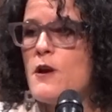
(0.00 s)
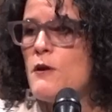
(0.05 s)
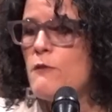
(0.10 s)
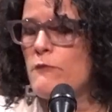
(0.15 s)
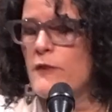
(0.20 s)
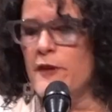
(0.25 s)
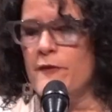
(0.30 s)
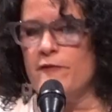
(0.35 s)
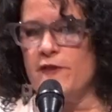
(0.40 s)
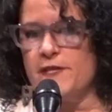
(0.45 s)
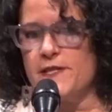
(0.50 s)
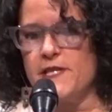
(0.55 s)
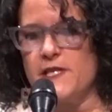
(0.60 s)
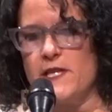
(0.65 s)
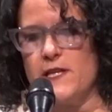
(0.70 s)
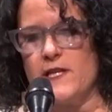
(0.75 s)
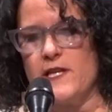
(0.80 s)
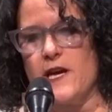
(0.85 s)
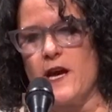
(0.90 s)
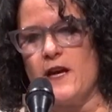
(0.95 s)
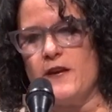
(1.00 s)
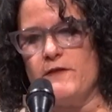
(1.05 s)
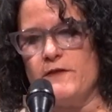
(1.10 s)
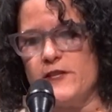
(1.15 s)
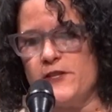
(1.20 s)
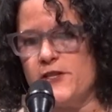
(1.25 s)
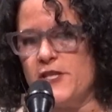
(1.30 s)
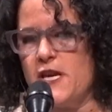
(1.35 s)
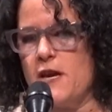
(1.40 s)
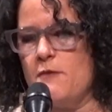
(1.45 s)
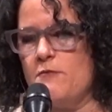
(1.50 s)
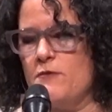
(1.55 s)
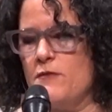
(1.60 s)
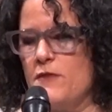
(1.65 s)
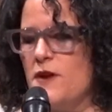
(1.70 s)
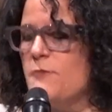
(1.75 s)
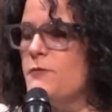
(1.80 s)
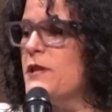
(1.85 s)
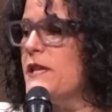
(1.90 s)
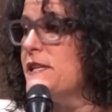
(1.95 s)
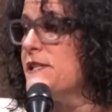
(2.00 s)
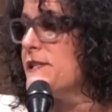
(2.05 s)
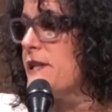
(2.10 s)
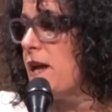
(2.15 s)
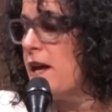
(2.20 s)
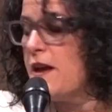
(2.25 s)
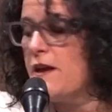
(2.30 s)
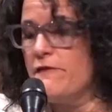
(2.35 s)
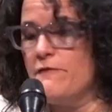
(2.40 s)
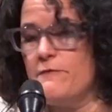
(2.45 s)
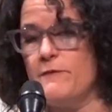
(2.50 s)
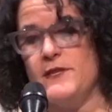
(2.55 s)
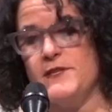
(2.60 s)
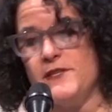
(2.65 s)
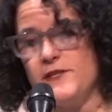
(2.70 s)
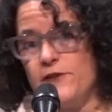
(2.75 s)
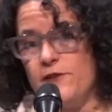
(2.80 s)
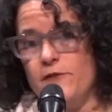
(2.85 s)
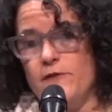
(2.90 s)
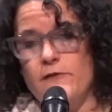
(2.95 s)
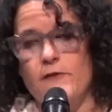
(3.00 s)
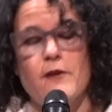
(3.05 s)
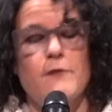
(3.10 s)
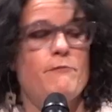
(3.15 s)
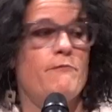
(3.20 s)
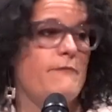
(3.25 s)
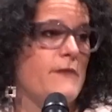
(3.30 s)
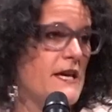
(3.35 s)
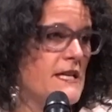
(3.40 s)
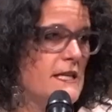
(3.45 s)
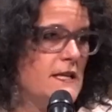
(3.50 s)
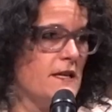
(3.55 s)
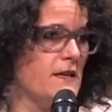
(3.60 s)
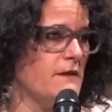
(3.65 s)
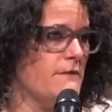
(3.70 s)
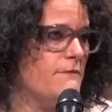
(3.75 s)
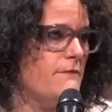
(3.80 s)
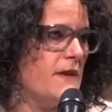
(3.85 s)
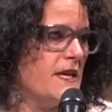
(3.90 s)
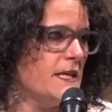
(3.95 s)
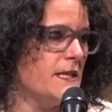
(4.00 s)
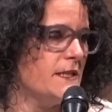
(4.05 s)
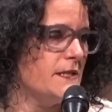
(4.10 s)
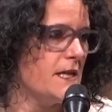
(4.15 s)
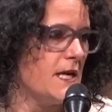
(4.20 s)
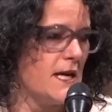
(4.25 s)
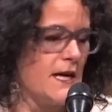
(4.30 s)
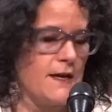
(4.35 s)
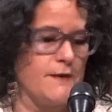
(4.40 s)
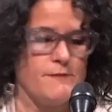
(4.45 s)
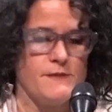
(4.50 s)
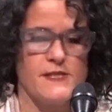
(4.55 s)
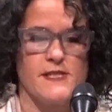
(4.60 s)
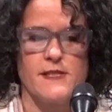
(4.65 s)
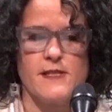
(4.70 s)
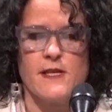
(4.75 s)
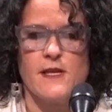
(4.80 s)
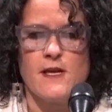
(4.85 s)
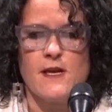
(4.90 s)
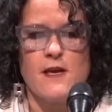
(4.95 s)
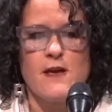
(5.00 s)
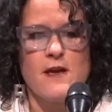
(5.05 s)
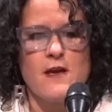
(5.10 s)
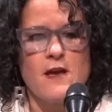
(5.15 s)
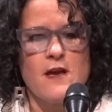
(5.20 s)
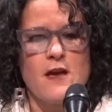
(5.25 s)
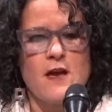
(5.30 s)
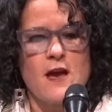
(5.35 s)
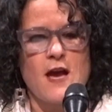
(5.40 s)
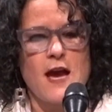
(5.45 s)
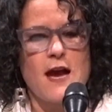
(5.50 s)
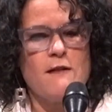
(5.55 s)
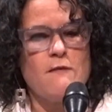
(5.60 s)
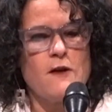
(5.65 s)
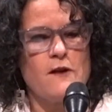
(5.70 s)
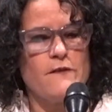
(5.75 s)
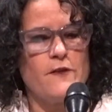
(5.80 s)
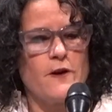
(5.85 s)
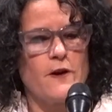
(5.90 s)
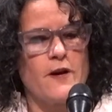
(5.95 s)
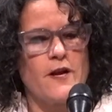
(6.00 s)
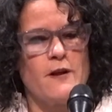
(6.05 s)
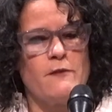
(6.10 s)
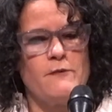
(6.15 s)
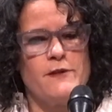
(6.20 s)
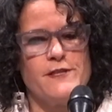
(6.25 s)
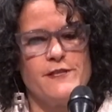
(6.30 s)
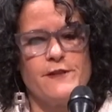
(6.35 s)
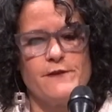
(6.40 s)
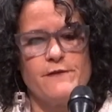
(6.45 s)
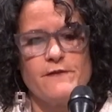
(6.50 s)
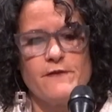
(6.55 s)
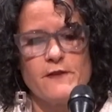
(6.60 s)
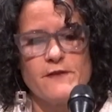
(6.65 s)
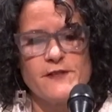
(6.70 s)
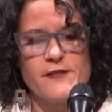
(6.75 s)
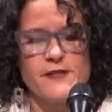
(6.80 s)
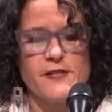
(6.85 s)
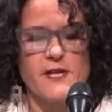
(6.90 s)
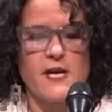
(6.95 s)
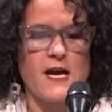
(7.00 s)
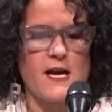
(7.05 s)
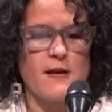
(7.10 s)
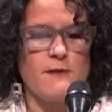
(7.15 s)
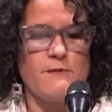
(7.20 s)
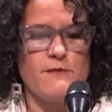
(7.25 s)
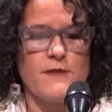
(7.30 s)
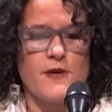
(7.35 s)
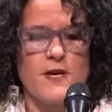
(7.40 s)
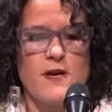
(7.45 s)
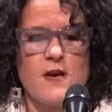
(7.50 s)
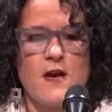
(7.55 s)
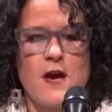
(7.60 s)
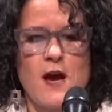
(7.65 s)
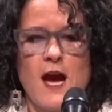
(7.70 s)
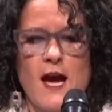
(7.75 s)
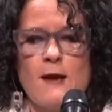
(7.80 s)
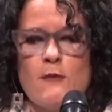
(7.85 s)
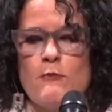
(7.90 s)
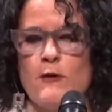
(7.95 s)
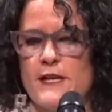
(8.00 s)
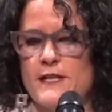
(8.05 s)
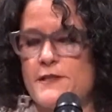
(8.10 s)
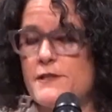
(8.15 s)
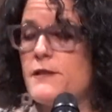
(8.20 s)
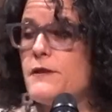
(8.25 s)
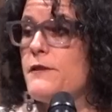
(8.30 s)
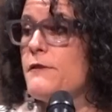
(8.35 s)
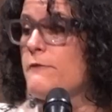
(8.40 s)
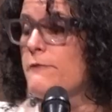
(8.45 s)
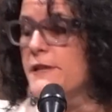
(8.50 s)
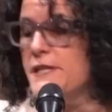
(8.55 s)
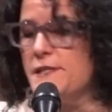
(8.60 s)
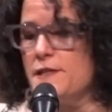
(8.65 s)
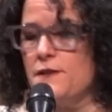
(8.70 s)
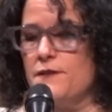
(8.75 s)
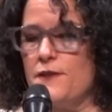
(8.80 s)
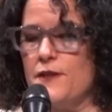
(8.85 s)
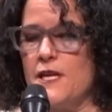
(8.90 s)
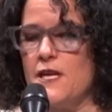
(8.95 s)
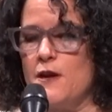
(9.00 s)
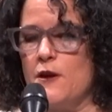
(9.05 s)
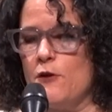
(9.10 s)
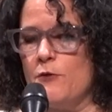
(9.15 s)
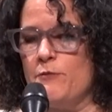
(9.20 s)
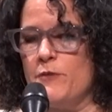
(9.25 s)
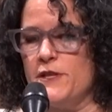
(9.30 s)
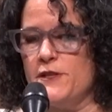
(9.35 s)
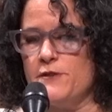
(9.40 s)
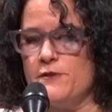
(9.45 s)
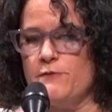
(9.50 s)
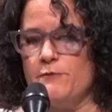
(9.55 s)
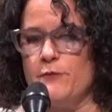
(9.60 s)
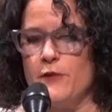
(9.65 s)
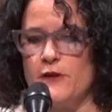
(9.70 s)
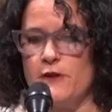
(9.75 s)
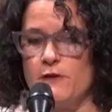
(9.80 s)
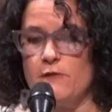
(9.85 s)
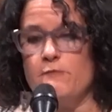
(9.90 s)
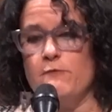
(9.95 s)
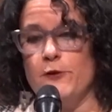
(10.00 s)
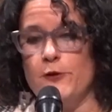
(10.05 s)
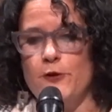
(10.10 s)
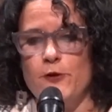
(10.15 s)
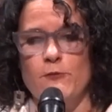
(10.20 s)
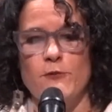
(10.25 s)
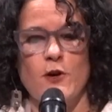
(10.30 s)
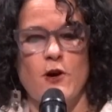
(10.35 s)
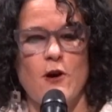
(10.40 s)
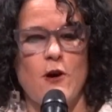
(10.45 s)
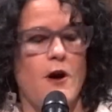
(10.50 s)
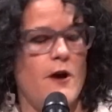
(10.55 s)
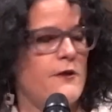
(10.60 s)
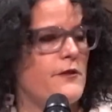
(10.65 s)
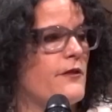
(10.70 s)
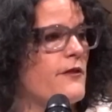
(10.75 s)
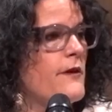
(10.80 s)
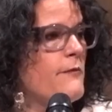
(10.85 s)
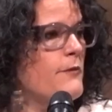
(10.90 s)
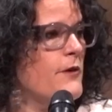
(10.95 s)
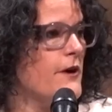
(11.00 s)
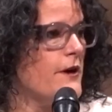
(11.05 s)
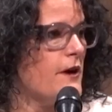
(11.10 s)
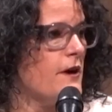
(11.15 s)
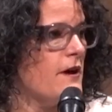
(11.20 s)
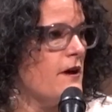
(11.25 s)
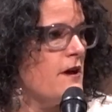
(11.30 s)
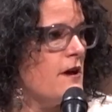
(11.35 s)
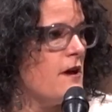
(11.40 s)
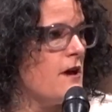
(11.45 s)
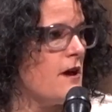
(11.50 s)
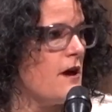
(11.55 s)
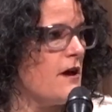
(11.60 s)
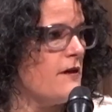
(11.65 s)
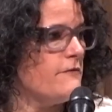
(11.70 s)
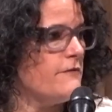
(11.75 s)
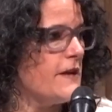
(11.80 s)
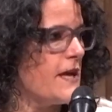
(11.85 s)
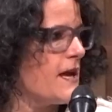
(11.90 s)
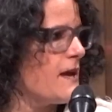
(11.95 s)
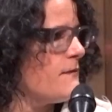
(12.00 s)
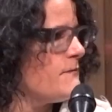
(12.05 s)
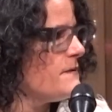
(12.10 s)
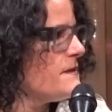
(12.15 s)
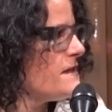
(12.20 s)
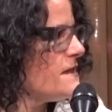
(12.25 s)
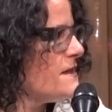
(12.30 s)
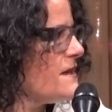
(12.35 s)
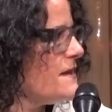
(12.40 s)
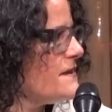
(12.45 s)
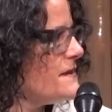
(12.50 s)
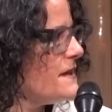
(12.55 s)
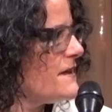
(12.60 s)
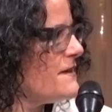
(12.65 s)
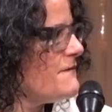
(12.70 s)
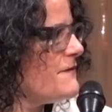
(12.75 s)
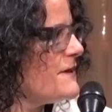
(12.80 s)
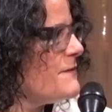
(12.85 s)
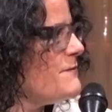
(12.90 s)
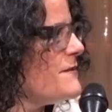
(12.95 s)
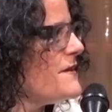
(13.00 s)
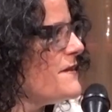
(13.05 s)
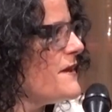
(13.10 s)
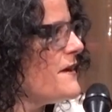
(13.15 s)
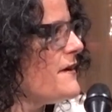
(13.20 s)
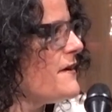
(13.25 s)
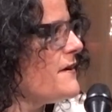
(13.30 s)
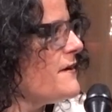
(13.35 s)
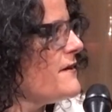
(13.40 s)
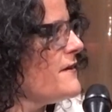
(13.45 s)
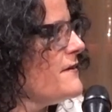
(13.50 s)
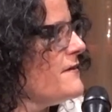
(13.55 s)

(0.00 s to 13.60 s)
We visited Yad Vashem, a place I have been to many, many times. However, it was the first time I went to the recently opened book room called the Book of Names. Has anyone been there?